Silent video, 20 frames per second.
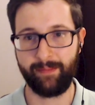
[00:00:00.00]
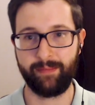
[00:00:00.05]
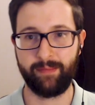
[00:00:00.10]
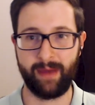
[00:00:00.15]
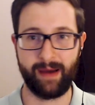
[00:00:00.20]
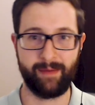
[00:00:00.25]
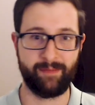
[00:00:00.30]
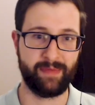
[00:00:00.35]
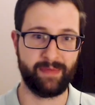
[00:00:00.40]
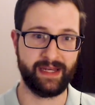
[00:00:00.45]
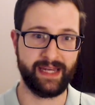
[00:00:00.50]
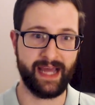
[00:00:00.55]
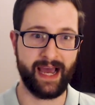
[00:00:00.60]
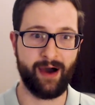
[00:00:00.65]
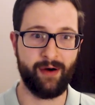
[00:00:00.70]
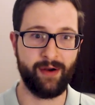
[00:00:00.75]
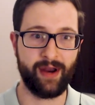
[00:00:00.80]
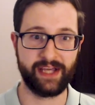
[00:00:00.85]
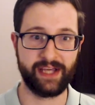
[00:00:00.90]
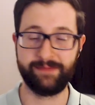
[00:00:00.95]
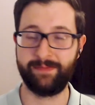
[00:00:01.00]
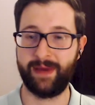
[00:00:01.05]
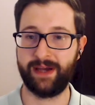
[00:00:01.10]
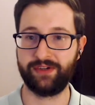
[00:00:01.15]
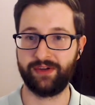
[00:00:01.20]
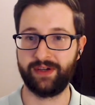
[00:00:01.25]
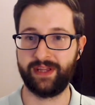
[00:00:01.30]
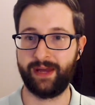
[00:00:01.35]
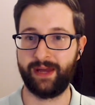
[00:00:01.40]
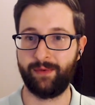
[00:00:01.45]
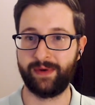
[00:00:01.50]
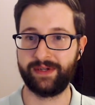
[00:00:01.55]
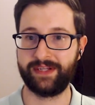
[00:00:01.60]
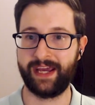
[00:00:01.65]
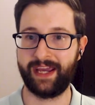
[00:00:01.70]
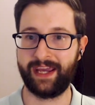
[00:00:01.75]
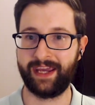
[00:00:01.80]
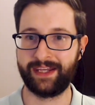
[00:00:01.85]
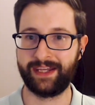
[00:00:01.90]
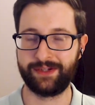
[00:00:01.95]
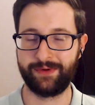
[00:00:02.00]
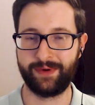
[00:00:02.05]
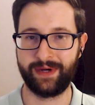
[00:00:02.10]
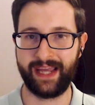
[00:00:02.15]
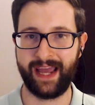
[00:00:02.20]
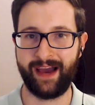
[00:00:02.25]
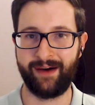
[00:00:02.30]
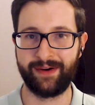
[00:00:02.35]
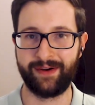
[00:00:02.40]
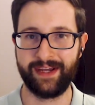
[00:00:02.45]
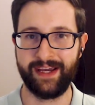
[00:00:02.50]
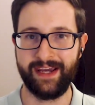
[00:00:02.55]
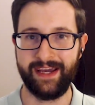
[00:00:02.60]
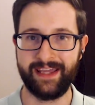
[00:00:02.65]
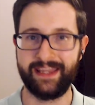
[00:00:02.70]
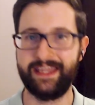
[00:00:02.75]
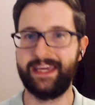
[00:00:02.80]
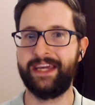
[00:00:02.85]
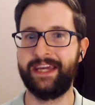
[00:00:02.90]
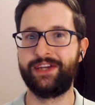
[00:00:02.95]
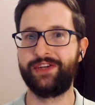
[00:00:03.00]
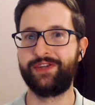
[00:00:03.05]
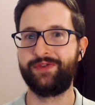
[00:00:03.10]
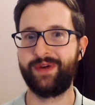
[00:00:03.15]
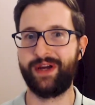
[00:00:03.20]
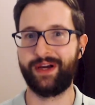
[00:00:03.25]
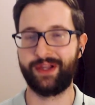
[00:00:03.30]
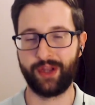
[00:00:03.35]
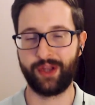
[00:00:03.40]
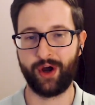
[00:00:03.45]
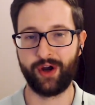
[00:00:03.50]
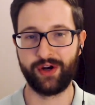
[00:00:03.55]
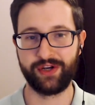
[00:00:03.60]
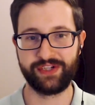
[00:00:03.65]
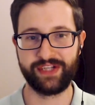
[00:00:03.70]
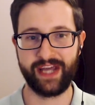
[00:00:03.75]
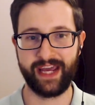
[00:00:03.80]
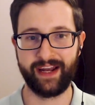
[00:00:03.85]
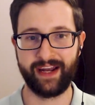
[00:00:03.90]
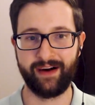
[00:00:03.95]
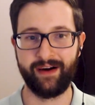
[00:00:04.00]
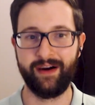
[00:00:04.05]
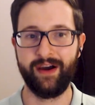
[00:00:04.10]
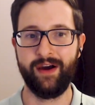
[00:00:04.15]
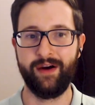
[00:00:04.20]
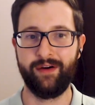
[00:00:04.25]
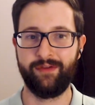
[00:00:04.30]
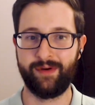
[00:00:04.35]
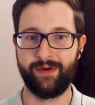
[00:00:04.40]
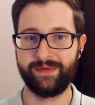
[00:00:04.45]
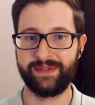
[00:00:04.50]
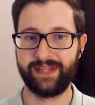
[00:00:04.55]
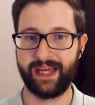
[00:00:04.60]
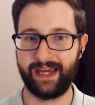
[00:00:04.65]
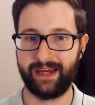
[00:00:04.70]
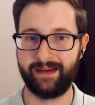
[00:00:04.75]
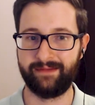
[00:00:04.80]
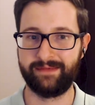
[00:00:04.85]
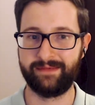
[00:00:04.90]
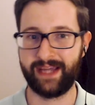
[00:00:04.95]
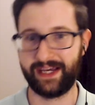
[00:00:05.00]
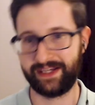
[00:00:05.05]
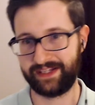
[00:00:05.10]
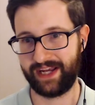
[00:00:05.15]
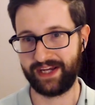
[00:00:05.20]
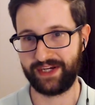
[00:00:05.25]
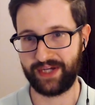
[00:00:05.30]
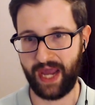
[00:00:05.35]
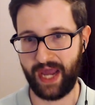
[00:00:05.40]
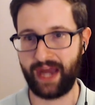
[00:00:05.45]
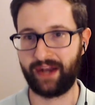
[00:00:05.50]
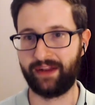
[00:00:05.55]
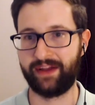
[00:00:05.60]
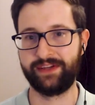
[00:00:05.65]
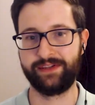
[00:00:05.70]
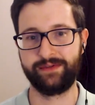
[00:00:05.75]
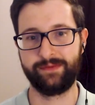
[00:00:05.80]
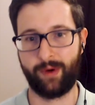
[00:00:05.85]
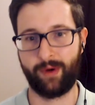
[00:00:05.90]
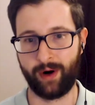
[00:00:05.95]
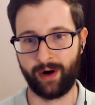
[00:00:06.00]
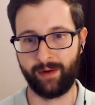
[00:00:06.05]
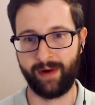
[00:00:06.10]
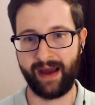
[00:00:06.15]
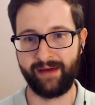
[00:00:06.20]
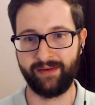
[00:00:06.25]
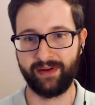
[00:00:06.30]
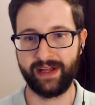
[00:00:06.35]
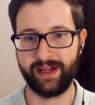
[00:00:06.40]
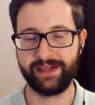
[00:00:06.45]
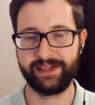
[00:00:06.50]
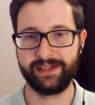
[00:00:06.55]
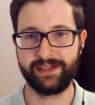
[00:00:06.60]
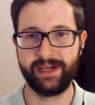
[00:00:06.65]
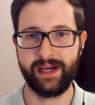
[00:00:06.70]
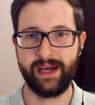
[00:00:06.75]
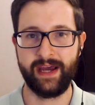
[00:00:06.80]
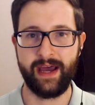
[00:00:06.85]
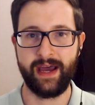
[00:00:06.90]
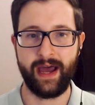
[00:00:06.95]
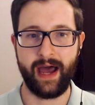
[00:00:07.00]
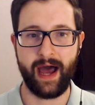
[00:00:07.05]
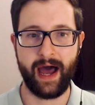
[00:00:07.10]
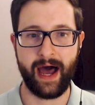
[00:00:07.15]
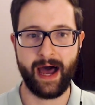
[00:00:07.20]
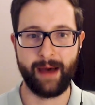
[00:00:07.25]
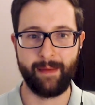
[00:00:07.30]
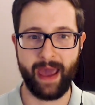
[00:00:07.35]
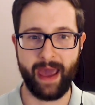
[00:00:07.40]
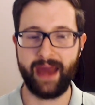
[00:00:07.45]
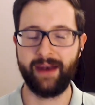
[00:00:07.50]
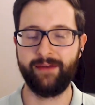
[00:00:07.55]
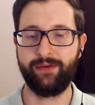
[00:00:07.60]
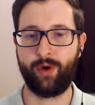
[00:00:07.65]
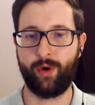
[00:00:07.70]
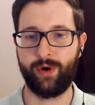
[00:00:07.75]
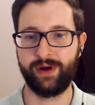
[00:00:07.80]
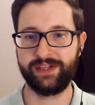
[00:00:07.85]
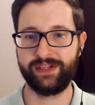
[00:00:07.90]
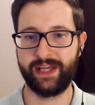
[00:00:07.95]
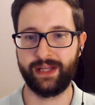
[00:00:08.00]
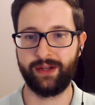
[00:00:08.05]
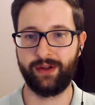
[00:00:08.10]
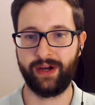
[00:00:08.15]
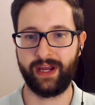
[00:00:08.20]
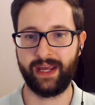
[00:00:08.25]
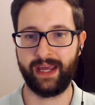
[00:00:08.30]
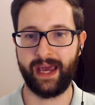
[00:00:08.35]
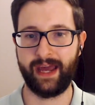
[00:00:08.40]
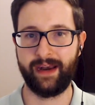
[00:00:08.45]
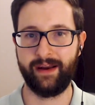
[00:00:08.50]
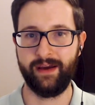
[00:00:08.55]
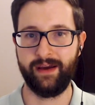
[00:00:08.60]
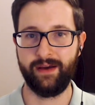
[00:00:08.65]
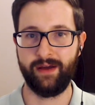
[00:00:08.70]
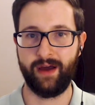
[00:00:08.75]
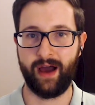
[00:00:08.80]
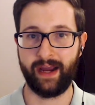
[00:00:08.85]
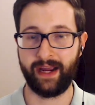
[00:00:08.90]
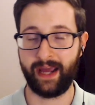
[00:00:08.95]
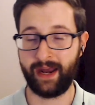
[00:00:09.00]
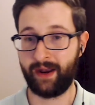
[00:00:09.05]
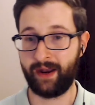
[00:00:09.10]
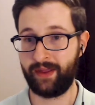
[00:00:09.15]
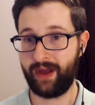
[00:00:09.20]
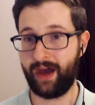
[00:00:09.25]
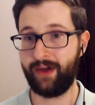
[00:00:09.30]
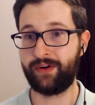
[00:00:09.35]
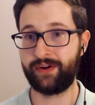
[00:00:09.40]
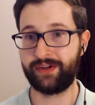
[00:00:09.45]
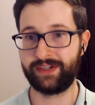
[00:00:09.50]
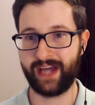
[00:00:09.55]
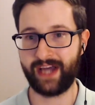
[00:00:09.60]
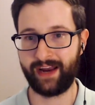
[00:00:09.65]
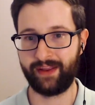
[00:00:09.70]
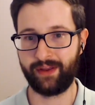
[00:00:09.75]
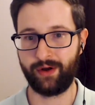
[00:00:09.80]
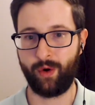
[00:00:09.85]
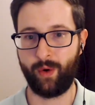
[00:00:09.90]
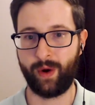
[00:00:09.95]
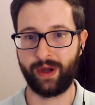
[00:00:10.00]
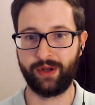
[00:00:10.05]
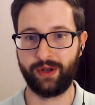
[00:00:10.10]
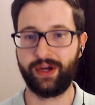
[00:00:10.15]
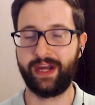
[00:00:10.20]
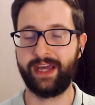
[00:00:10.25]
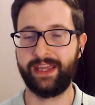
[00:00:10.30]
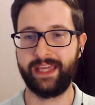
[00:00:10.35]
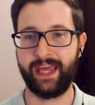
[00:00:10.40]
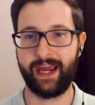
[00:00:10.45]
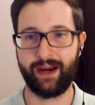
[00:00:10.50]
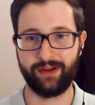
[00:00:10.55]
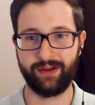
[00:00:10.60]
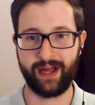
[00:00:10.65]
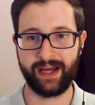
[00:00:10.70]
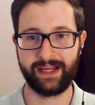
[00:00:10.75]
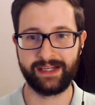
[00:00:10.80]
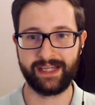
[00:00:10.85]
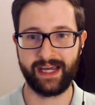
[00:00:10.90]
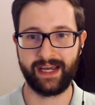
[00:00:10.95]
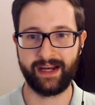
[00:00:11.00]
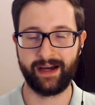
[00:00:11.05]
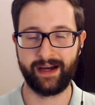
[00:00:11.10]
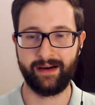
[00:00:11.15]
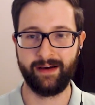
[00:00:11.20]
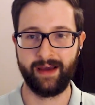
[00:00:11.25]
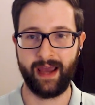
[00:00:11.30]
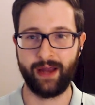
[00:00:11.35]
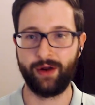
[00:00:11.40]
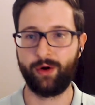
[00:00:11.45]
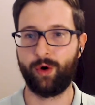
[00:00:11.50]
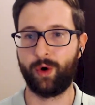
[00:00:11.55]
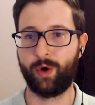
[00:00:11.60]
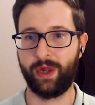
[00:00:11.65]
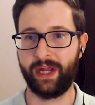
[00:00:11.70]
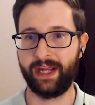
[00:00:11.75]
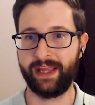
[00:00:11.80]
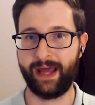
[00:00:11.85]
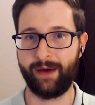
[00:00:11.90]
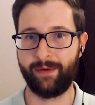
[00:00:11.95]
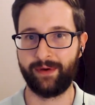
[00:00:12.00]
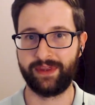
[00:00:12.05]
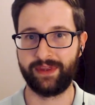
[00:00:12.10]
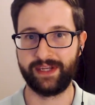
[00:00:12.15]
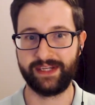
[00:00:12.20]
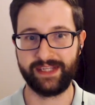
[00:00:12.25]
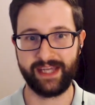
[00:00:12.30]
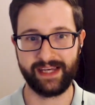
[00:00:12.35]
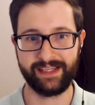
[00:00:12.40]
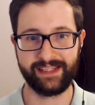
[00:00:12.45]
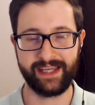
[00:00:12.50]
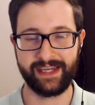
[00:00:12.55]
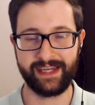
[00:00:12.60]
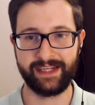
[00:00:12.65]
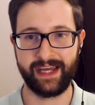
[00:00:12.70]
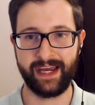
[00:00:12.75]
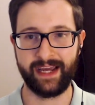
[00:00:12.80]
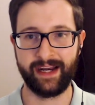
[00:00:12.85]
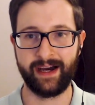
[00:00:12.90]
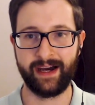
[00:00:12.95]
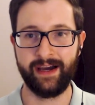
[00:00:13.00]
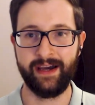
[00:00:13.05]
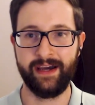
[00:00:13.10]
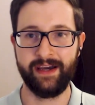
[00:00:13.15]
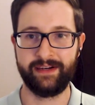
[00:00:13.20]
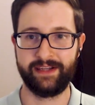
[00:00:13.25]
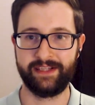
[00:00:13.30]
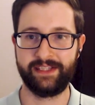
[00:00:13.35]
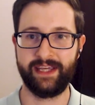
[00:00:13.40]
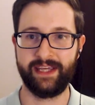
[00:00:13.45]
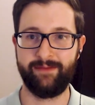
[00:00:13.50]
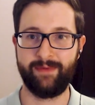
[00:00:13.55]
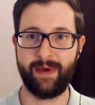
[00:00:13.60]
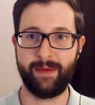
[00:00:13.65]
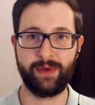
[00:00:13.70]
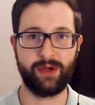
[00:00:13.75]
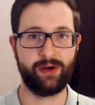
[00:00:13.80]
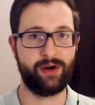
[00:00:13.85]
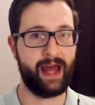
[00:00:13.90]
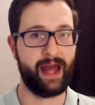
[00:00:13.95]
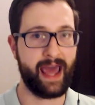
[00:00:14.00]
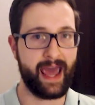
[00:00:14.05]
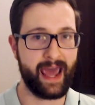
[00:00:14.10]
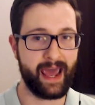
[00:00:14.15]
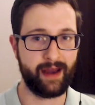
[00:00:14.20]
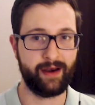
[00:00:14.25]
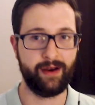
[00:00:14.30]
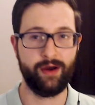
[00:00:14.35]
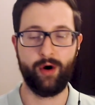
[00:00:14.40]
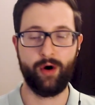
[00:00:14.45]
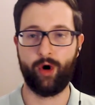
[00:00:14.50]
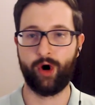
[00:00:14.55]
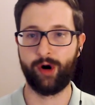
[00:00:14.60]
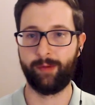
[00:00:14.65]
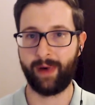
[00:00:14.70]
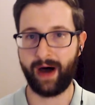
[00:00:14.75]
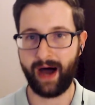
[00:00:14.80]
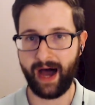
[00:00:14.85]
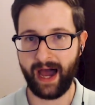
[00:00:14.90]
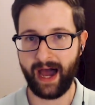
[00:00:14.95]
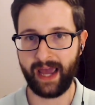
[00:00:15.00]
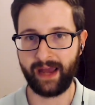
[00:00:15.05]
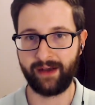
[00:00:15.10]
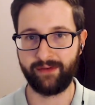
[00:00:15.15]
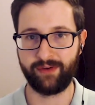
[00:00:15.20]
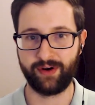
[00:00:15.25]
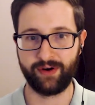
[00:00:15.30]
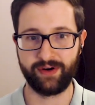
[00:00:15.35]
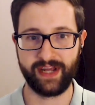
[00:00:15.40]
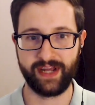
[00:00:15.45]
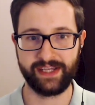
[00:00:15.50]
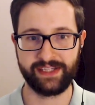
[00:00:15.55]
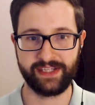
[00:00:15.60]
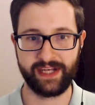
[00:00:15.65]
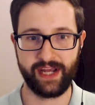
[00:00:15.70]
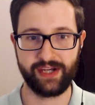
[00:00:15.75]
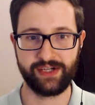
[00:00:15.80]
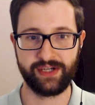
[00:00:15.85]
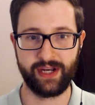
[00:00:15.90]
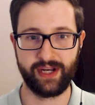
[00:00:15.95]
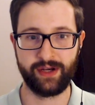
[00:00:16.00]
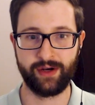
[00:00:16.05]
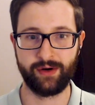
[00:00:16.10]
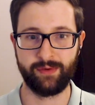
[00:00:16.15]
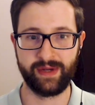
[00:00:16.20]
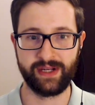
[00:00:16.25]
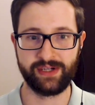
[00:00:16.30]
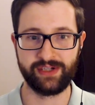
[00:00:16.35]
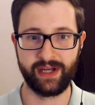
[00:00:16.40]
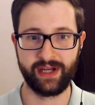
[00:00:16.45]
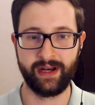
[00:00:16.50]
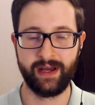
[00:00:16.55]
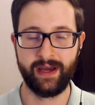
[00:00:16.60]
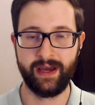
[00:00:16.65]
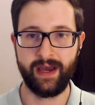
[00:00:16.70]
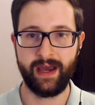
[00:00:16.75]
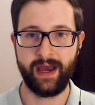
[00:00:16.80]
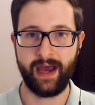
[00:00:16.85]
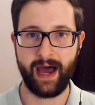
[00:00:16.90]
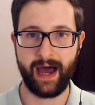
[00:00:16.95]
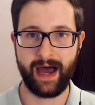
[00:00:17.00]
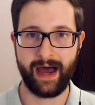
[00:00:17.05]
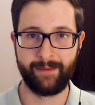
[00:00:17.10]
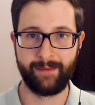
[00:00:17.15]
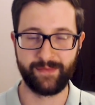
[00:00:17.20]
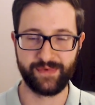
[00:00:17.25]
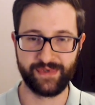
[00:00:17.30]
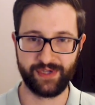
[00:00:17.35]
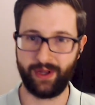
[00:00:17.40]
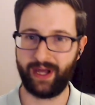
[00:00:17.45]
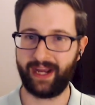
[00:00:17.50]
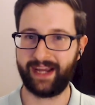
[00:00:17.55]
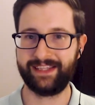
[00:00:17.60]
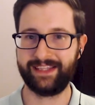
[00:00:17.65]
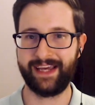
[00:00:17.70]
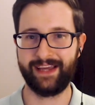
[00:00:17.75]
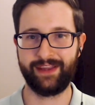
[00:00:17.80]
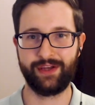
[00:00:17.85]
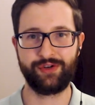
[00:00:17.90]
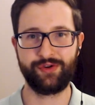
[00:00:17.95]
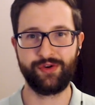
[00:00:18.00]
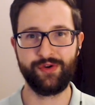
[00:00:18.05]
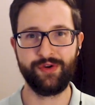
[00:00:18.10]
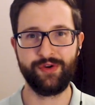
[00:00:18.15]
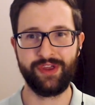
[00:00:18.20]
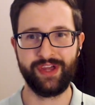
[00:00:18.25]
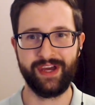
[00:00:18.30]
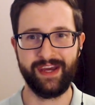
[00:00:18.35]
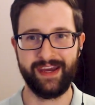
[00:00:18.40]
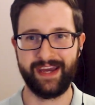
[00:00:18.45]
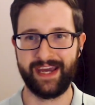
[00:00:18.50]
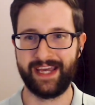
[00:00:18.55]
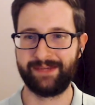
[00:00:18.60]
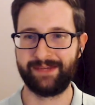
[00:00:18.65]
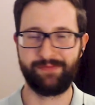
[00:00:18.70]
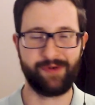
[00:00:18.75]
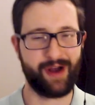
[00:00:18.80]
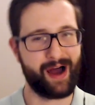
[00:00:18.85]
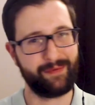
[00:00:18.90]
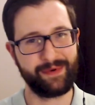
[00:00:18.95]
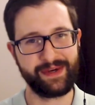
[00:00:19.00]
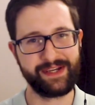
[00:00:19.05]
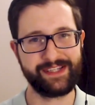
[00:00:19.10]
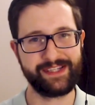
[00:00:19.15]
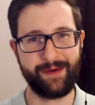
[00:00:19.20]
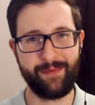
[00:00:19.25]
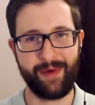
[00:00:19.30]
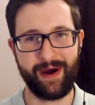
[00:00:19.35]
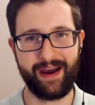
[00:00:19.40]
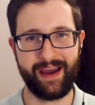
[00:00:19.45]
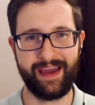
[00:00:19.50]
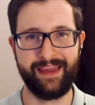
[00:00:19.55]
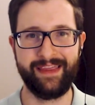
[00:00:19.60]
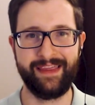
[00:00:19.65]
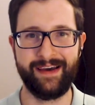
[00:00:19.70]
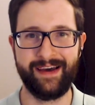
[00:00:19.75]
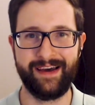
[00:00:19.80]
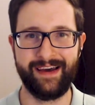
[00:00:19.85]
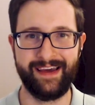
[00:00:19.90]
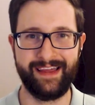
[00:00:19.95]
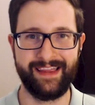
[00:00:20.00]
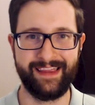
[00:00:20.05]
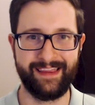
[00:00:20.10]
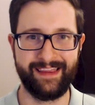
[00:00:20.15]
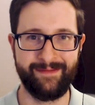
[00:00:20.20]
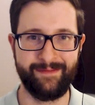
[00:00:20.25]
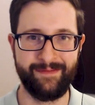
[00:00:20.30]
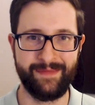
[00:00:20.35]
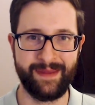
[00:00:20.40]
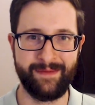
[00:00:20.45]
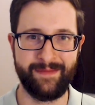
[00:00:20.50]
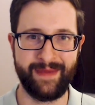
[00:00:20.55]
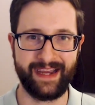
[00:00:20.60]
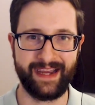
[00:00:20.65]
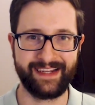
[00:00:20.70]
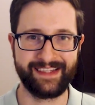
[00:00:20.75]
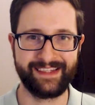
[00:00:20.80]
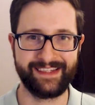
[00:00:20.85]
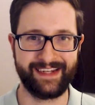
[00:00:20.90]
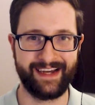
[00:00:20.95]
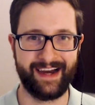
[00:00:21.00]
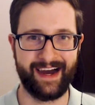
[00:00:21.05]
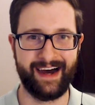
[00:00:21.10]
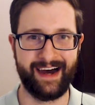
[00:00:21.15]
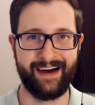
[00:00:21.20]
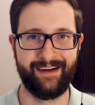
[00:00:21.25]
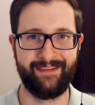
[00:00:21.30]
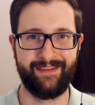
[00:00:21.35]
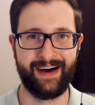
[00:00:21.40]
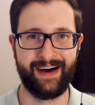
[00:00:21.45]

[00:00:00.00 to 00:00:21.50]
might be down, especially then when taking into account the industry at large data from, say, Destination Analyst or Arrivalist. And of course, then looking at, again, on the other side of the coin, looking at the airline data and correlating that with the TSA data to see if maybe you're ahead or behind for your destination in your region. So like I said, the truth is probably somewhere in the mix of